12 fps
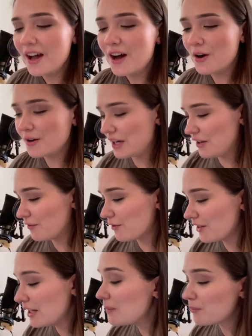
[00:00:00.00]
Okay, for
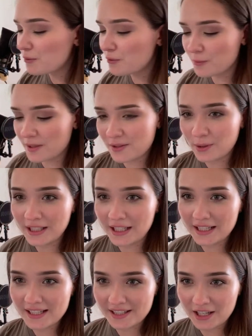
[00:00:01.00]
the improvements, what can
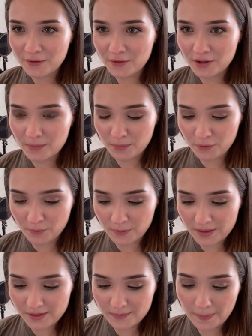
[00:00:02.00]
I say for the
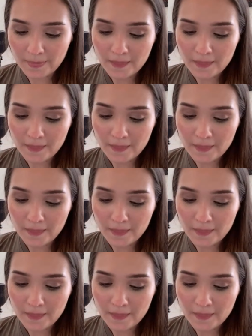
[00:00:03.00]
improvements?